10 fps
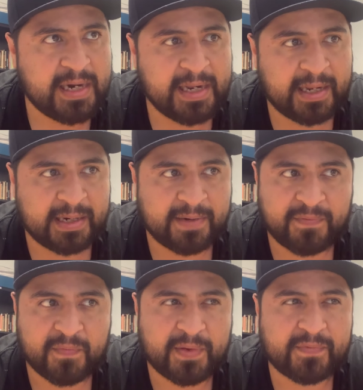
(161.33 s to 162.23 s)
And
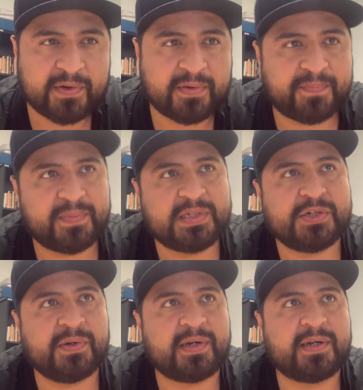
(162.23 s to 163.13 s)
if you've ever
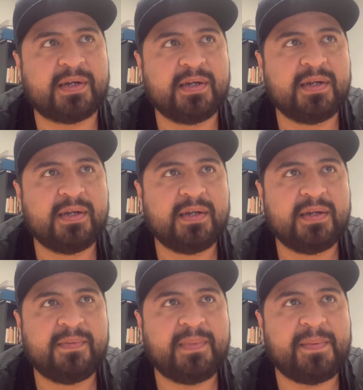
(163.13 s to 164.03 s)
took
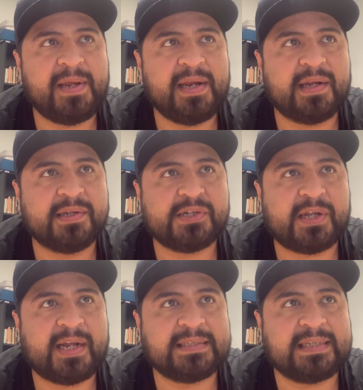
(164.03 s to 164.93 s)
maybe an English
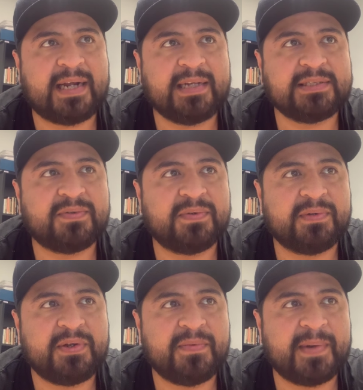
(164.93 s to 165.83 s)
class in high
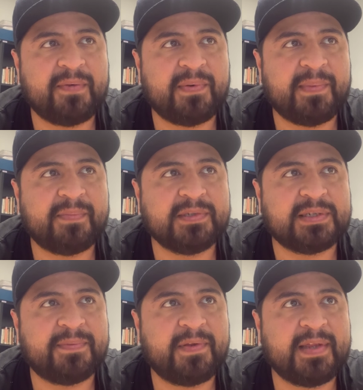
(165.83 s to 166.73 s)
school, you might remember
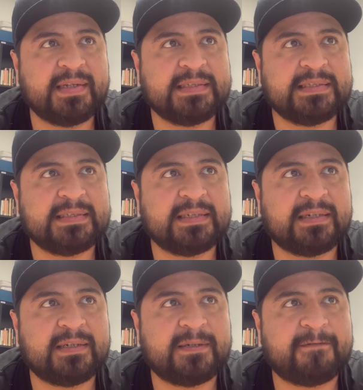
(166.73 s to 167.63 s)
some of this,
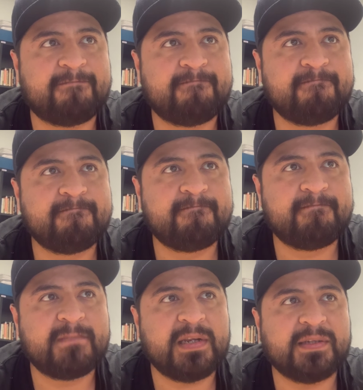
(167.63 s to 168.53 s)

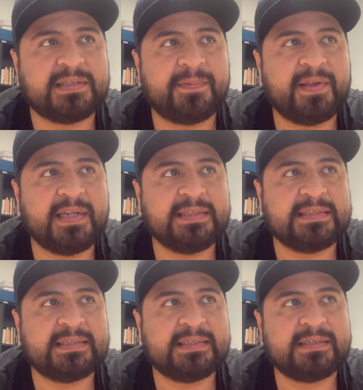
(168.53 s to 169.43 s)
some of
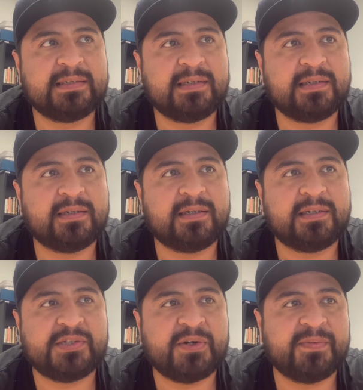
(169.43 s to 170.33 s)
these
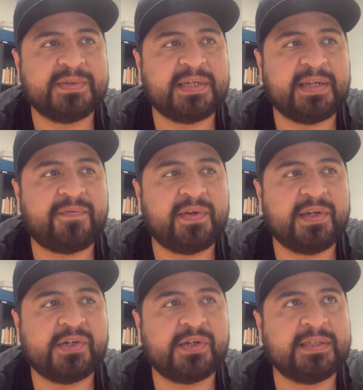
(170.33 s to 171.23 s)
terms and
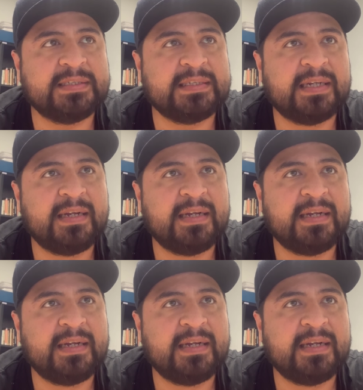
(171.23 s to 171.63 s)
definitions.